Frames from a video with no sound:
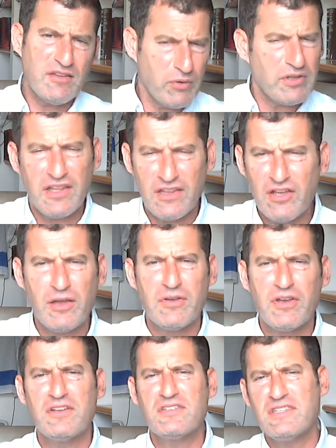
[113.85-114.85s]
one day the
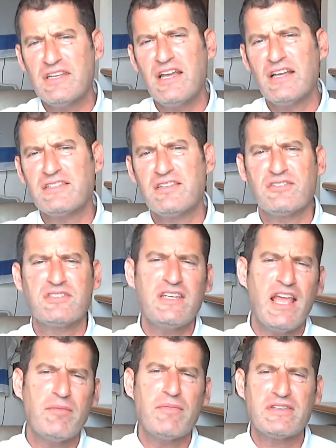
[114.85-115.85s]
government are going to see us, they'll
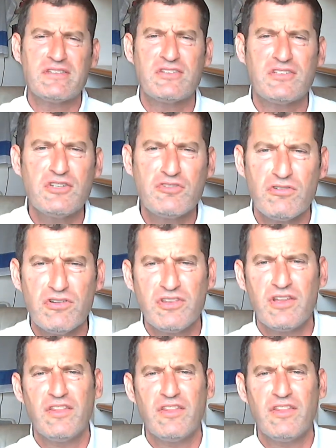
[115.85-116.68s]
see MS, they'll see truth.